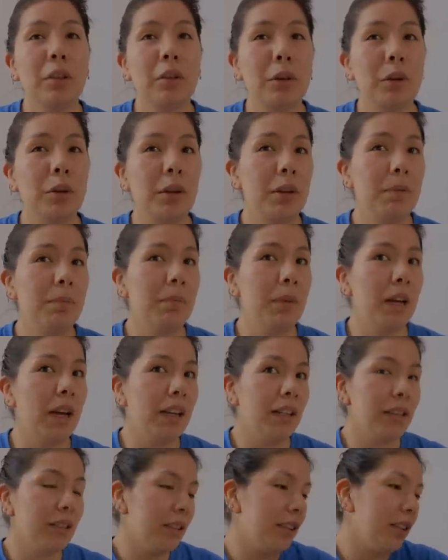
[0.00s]
30,
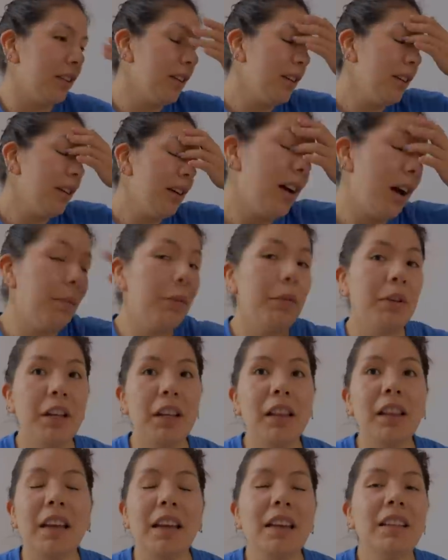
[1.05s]
actually, I'm already
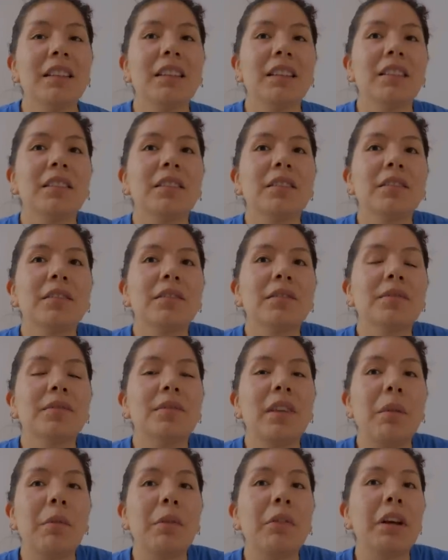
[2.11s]
late.
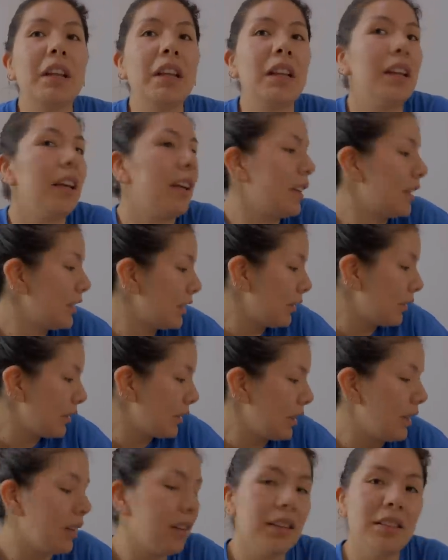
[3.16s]
I'm already late because I have to
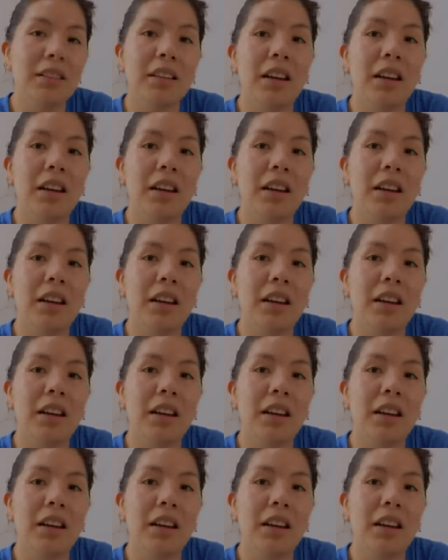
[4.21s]
take this